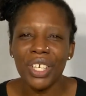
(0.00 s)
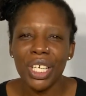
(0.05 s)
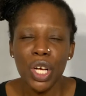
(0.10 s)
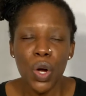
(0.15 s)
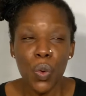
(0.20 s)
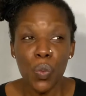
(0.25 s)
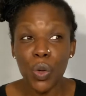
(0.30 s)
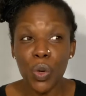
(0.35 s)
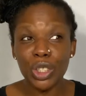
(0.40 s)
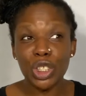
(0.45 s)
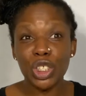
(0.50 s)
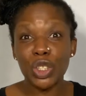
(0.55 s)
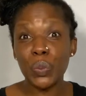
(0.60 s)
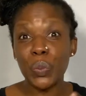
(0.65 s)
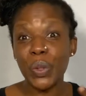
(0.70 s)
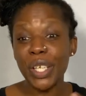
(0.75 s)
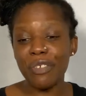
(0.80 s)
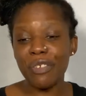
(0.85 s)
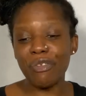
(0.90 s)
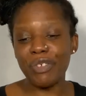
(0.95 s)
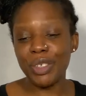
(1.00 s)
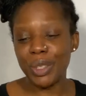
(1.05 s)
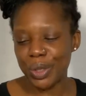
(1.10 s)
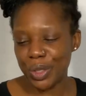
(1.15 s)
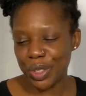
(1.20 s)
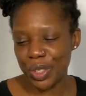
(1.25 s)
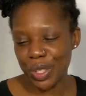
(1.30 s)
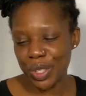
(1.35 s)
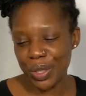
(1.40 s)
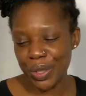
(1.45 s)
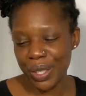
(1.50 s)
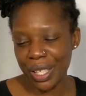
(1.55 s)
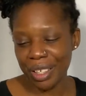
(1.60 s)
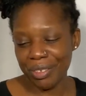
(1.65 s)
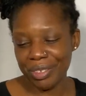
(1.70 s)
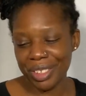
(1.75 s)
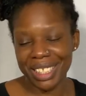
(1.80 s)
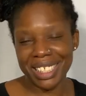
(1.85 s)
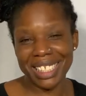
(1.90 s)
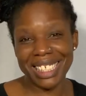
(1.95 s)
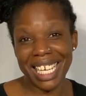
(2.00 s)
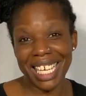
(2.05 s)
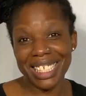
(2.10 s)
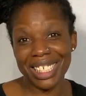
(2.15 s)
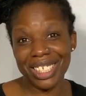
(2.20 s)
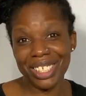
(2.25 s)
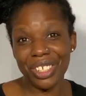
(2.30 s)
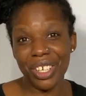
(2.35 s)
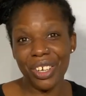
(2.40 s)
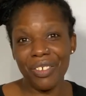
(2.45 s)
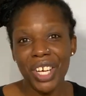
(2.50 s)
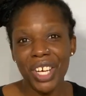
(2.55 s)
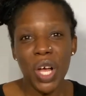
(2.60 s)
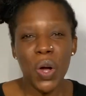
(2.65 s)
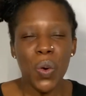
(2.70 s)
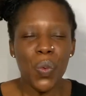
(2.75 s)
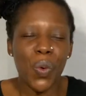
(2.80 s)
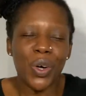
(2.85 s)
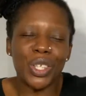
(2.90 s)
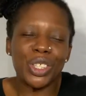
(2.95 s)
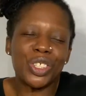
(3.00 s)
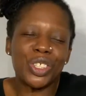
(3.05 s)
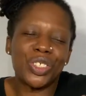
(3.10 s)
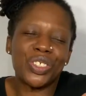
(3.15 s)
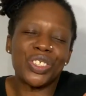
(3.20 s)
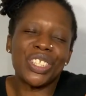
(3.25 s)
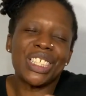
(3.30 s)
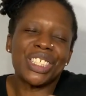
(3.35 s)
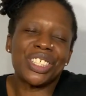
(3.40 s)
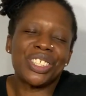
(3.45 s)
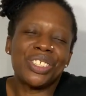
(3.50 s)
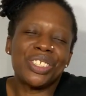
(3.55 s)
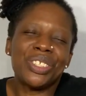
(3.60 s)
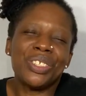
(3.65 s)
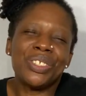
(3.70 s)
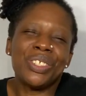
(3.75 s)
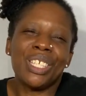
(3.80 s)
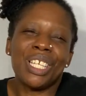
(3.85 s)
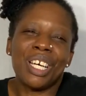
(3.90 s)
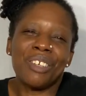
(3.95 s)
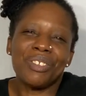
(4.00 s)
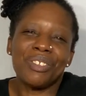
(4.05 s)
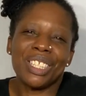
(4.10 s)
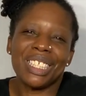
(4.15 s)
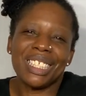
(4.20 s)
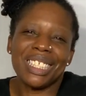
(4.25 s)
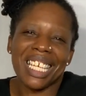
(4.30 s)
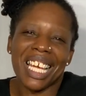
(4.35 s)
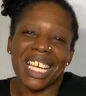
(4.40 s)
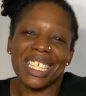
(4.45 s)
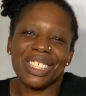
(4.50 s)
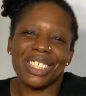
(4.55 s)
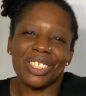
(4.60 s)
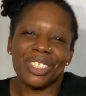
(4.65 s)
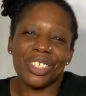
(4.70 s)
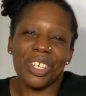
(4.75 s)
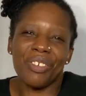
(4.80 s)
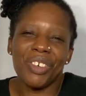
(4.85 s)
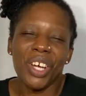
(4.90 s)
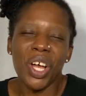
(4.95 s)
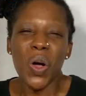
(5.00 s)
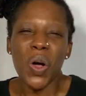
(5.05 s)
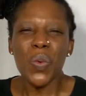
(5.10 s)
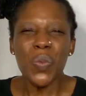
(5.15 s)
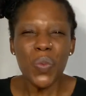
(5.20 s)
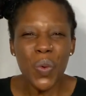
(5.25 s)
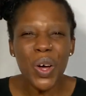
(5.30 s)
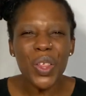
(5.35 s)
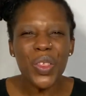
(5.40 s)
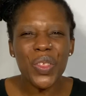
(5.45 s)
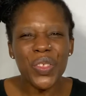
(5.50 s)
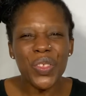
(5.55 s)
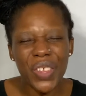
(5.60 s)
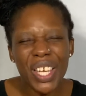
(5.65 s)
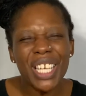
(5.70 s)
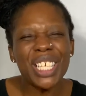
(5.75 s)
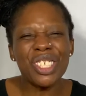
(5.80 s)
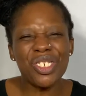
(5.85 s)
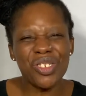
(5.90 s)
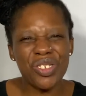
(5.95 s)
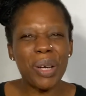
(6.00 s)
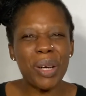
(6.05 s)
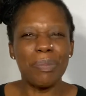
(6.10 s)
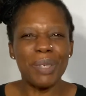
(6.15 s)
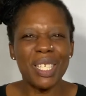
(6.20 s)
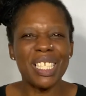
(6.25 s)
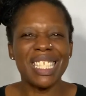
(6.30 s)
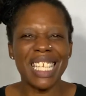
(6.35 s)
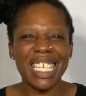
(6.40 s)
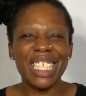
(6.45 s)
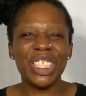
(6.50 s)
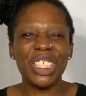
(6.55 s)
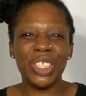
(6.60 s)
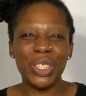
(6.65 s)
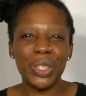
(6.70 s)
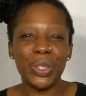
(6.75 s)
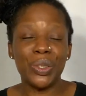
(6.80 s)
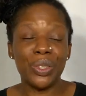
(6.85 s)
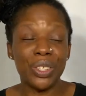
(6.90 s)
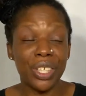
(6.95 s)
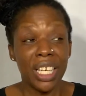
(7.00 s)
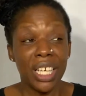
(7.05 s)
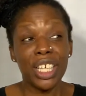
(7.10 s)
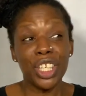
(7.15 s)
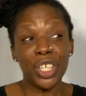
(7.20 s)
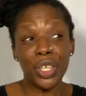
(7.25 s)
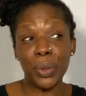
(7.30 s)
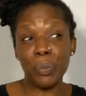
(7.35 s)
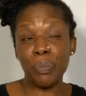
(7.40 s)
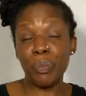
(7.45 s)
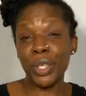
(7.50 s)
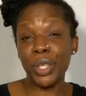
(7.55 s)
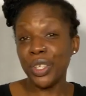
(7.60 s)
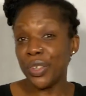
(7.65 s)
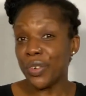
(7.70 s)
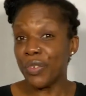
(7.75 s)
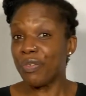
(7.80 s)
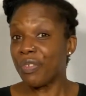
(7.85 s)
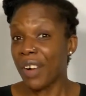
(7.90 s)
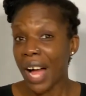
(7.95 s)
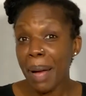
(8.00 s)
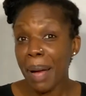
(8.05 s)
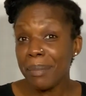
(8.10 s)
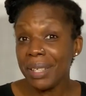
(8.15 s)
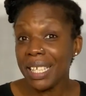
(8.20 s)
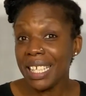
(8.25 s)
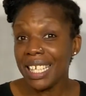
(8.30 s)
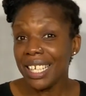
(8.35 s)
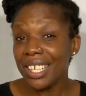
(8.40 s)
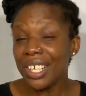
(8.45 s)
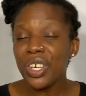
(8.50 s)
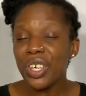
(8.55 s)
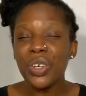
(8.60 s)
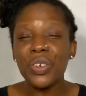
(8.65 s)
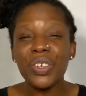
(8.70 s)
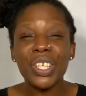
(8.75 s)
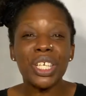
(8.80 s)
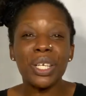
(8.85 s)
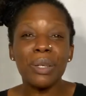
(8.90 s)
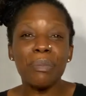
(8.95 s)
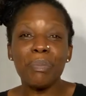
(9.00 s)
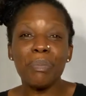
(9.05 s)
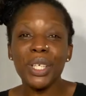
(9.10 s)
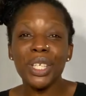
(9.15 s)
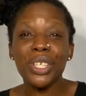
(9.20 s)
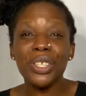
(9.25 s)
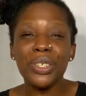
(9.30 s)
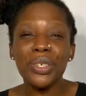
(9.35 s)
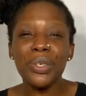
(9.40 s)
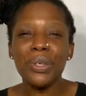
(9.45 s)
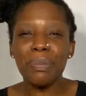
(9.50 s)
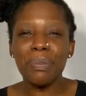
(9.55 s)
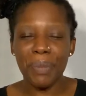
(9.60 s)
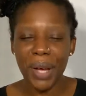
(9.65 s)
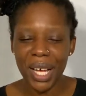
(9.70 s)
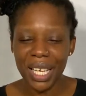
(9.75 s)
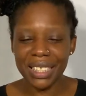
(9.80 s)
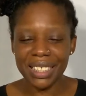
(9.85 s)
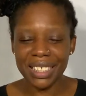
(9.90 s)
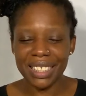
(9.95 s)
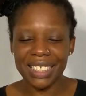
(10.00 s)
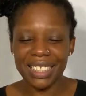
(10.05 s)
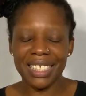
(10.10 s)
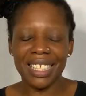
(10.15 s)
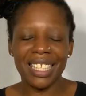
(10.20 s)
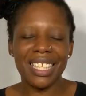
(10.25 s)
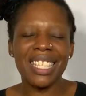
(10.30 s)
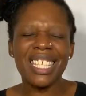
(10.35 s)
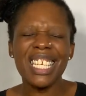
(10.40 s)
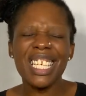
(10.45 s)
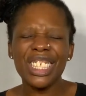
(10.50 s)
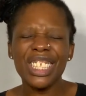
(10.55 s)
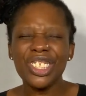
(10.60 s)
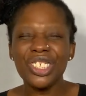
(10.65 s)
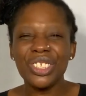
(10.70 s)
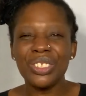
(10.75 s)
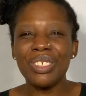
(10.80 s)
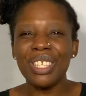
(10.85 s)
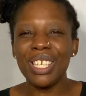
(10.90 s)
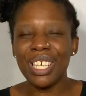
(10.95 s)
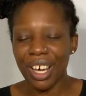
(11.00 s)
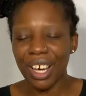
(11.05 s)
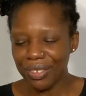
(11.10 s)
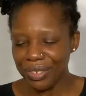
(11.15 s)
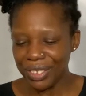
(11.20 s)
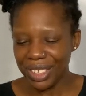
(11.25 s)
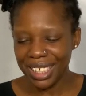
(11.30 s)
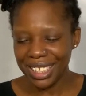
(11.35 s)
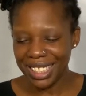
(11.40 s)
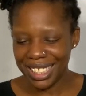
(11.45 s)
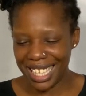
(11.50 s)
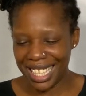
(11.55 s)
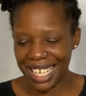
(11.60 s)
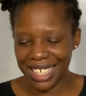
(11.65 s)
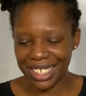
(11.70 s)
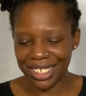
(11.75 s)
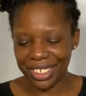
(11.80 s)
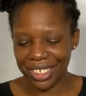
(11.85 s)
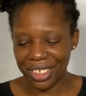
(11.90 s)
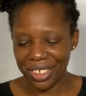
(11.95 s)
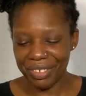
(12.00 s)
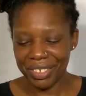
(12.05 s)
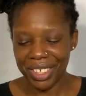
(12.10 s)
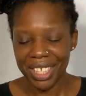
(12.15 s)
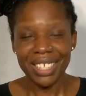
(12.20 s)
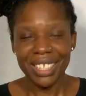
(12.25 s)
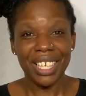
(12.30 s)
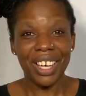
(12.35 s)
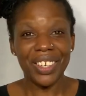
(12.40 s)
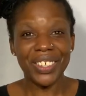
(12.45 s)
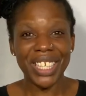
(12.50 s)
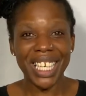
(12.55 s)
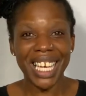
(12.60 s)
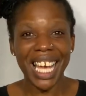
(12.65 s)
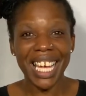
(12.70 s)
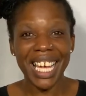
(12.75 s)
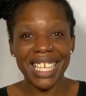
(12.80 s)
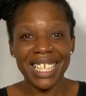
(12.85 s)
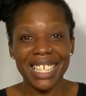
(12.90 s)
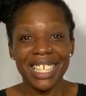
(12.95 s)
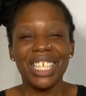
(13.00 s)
What sweet foods do you love the taste of? What drinks do you love the taste of? What things represent you? Could be your family, or it could be you personally. Things you love the taste of. Okay?